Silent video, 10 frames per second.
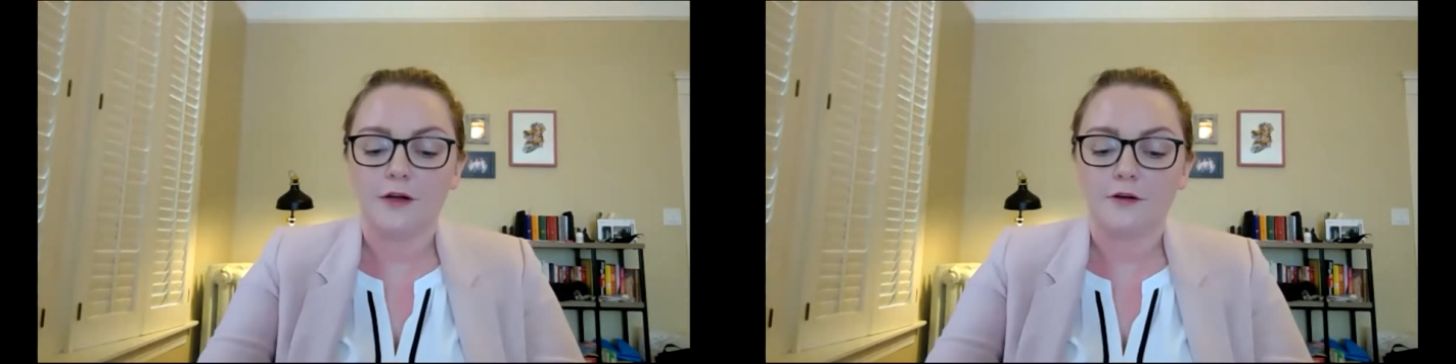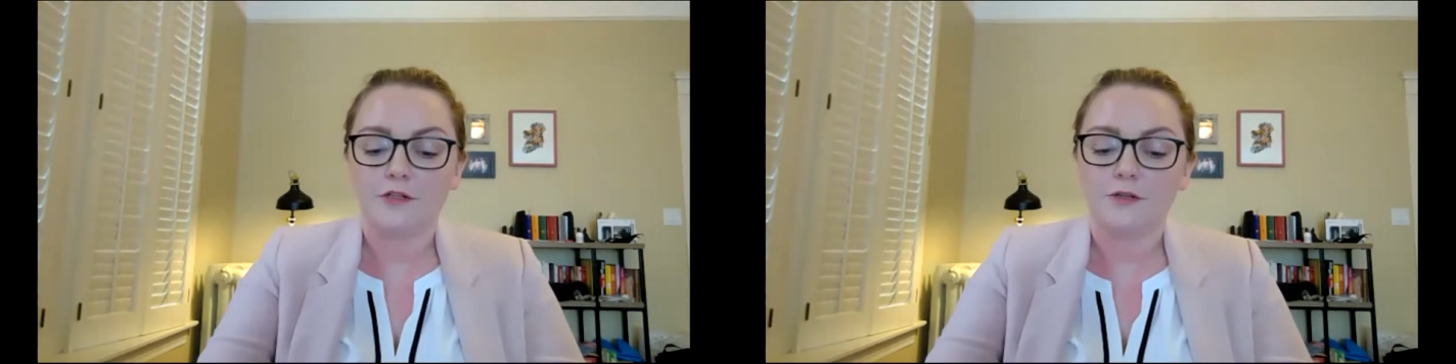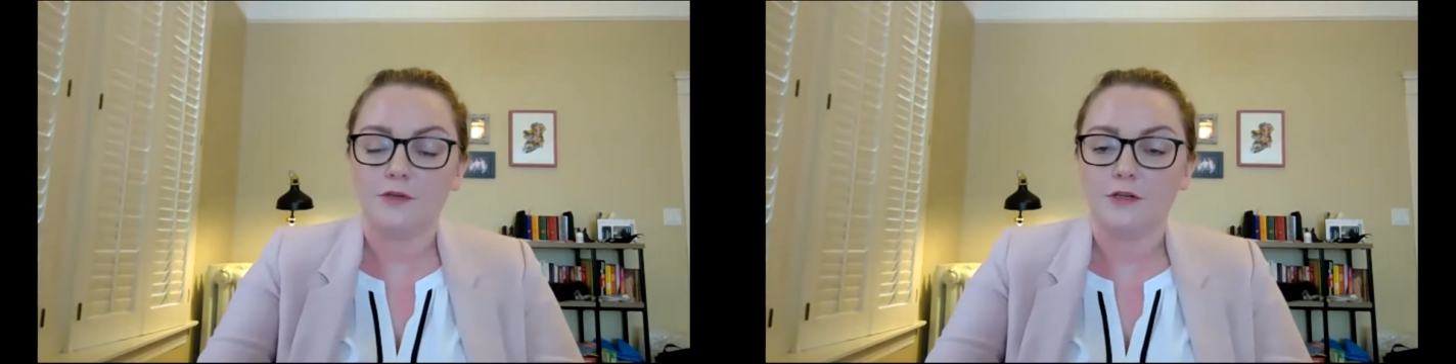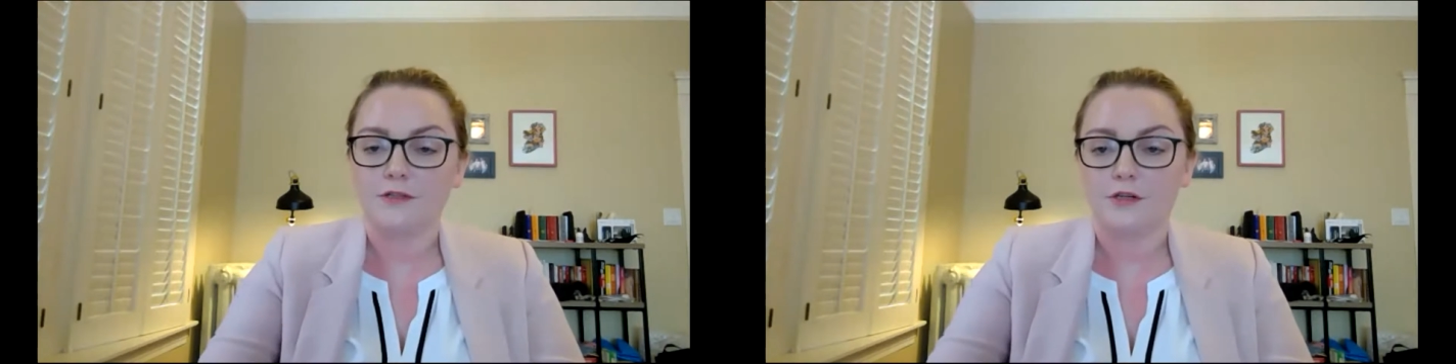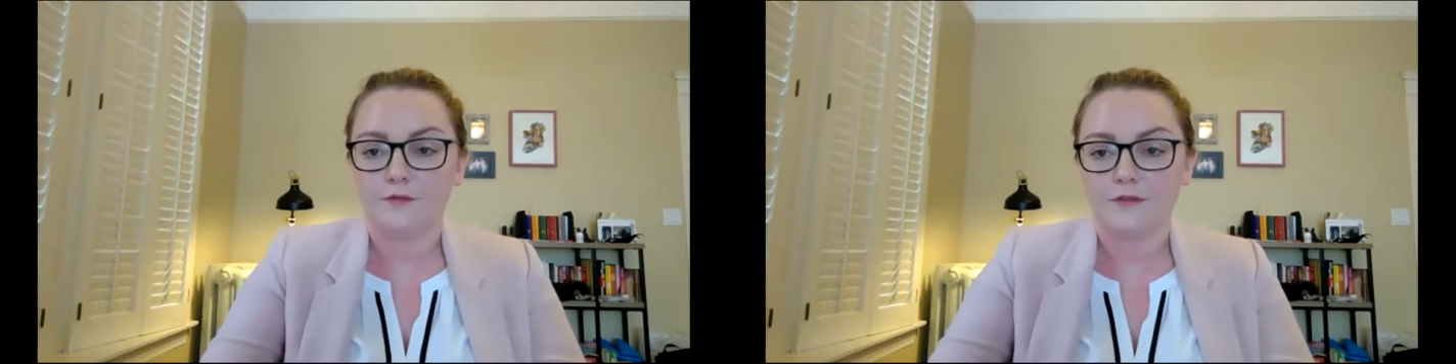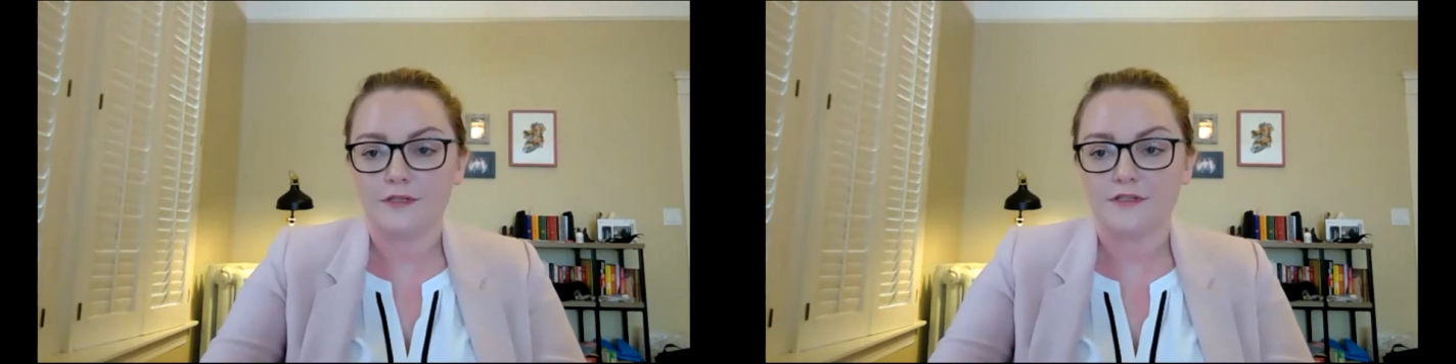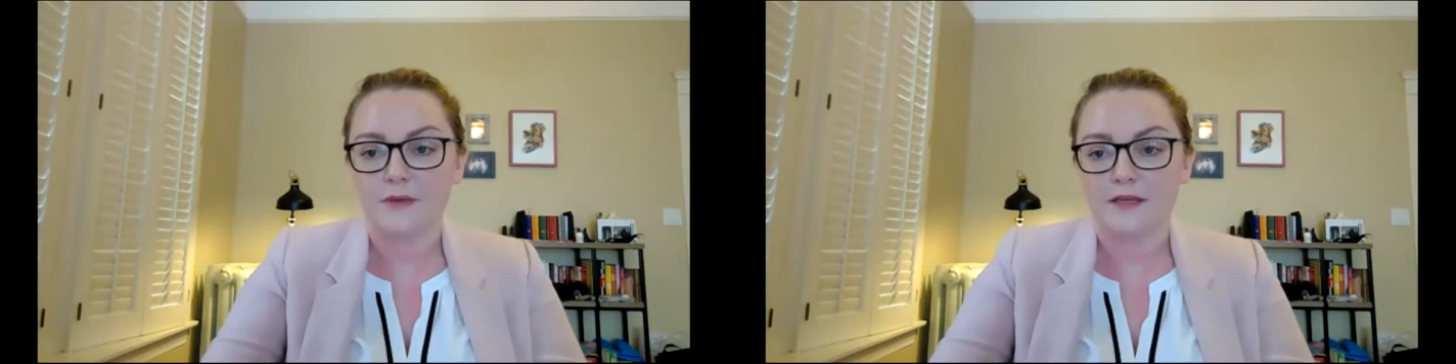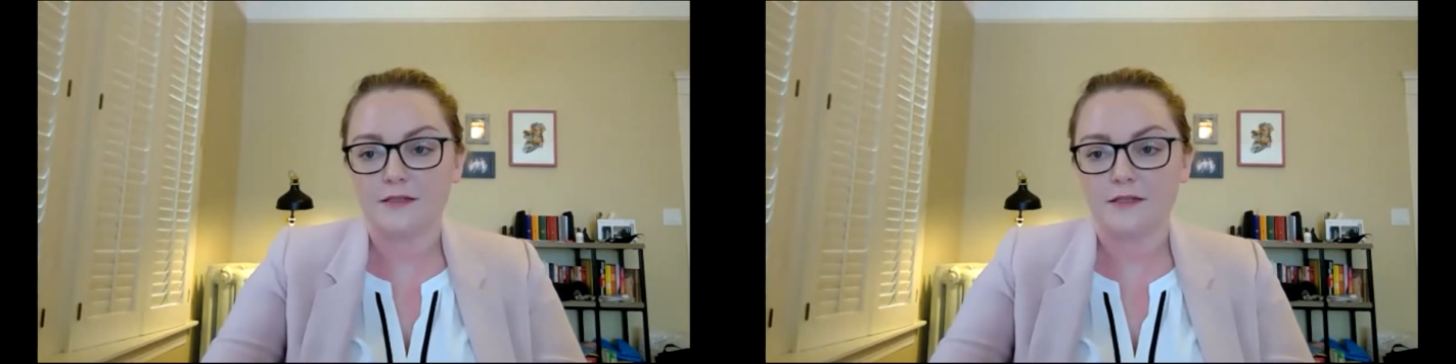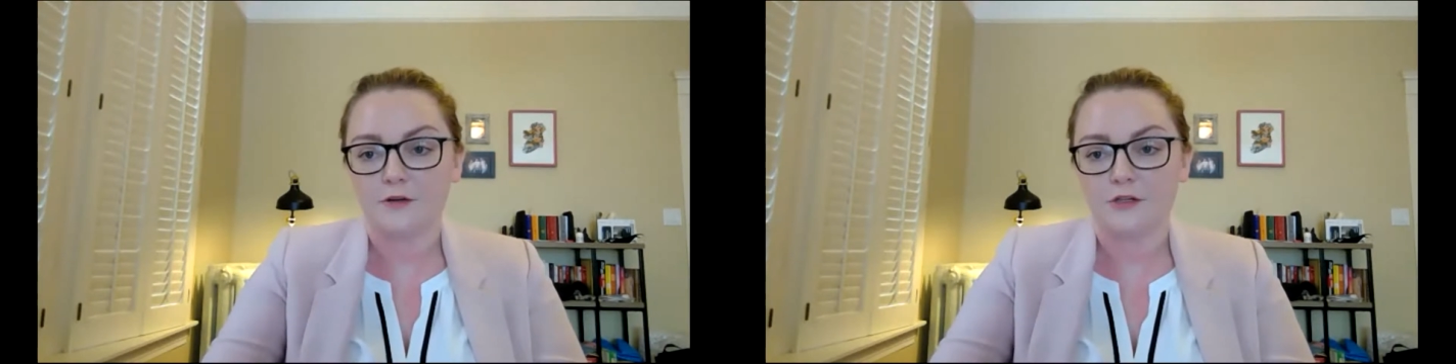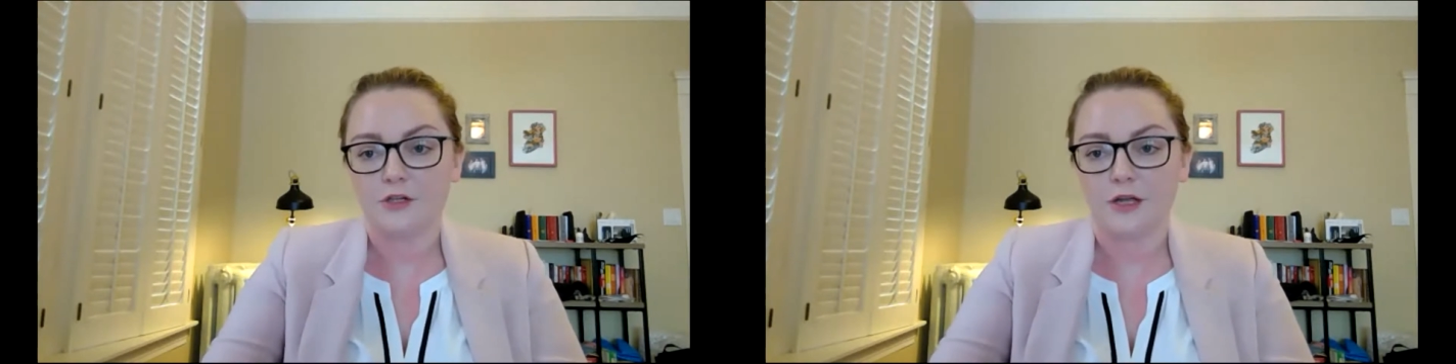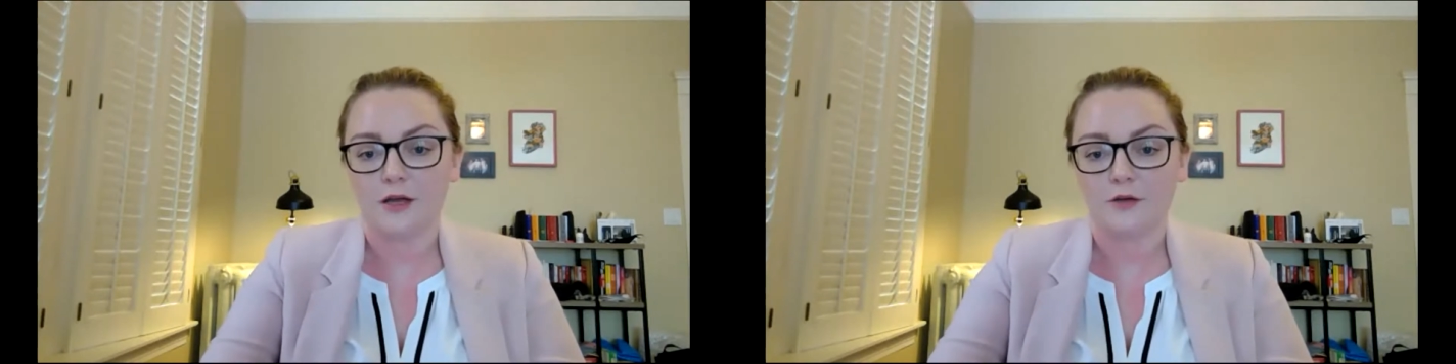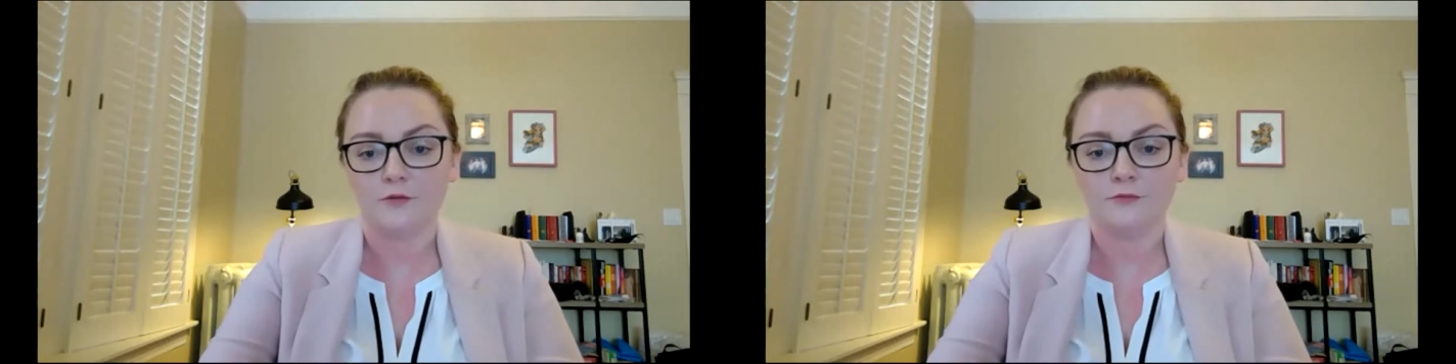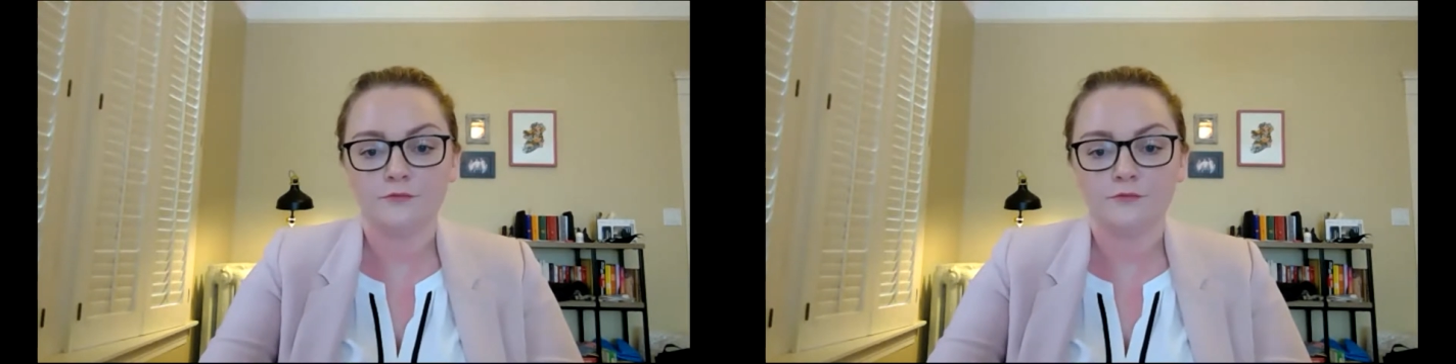Irish Community Services based here in Chicago.